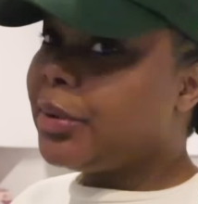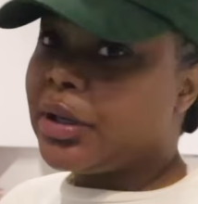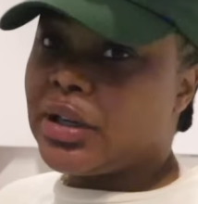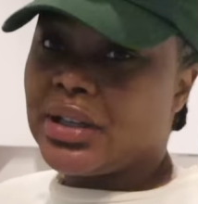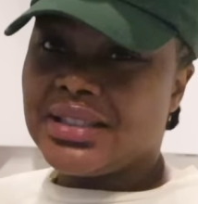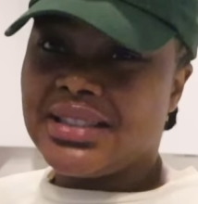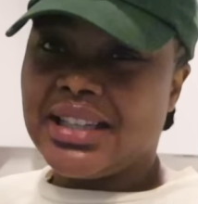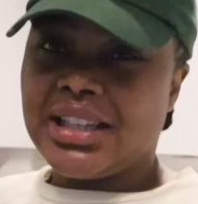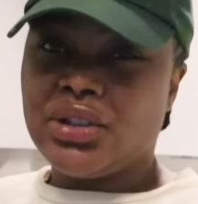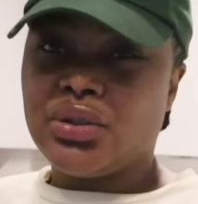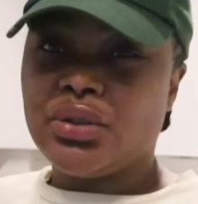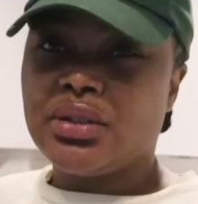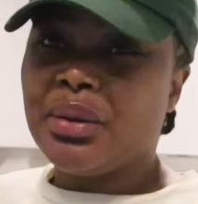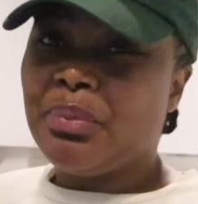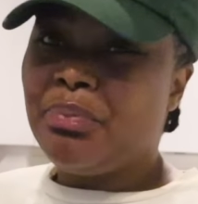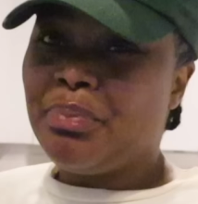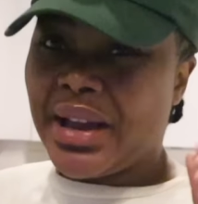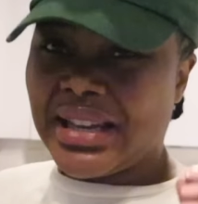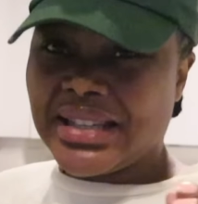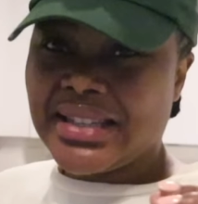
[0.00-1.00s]
because they do the
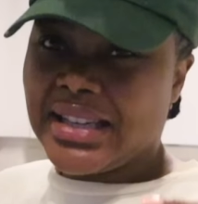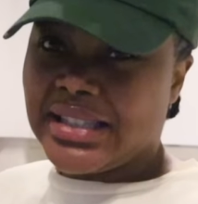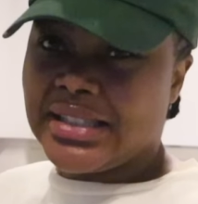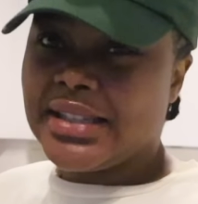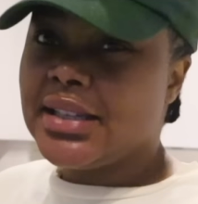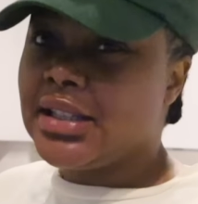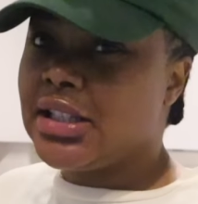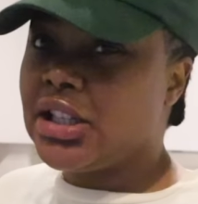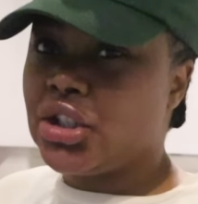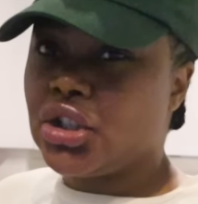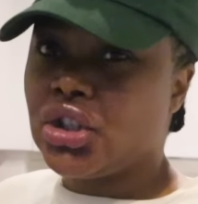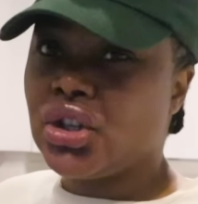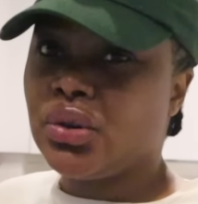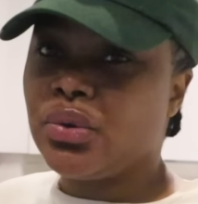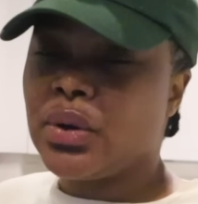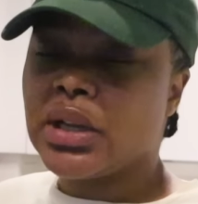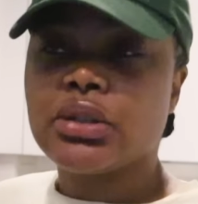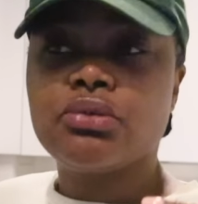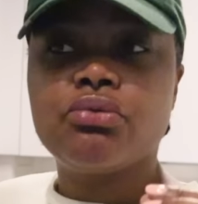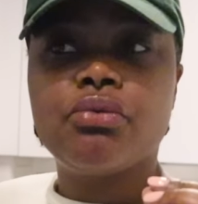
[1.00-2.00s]
best kitchen tissue.
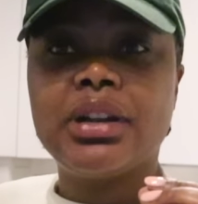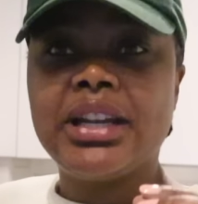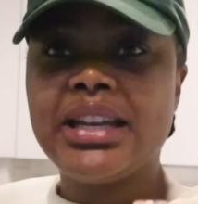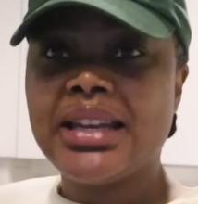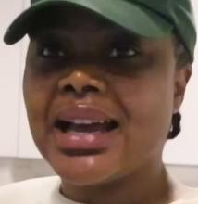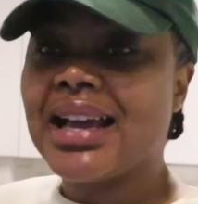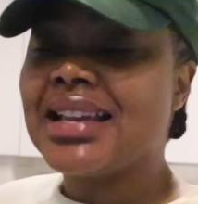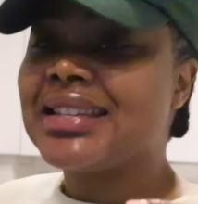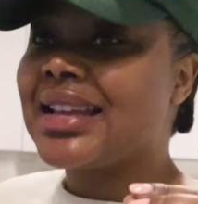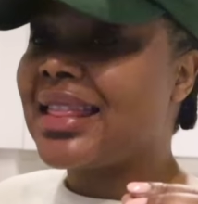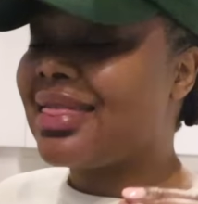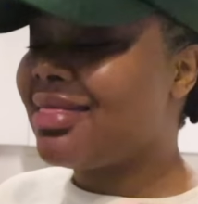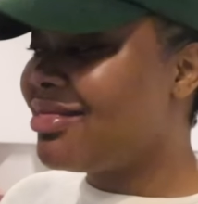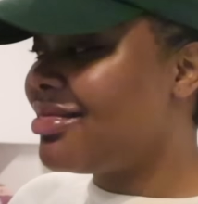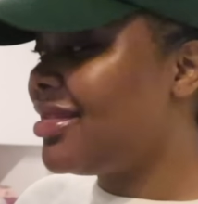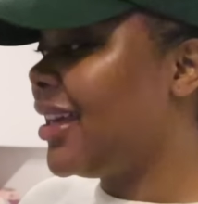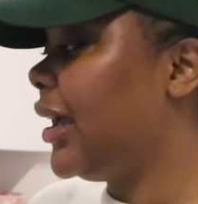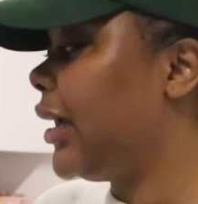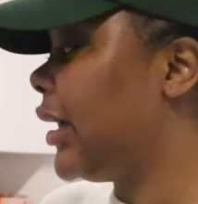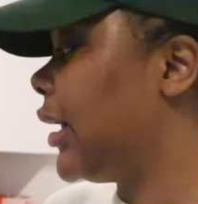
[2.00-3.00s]
It's really nice and
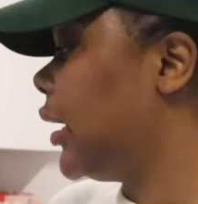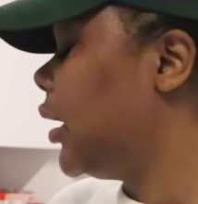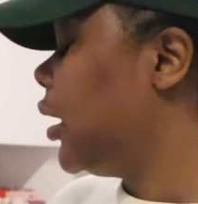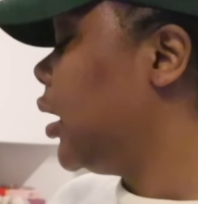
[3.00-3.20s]
thick.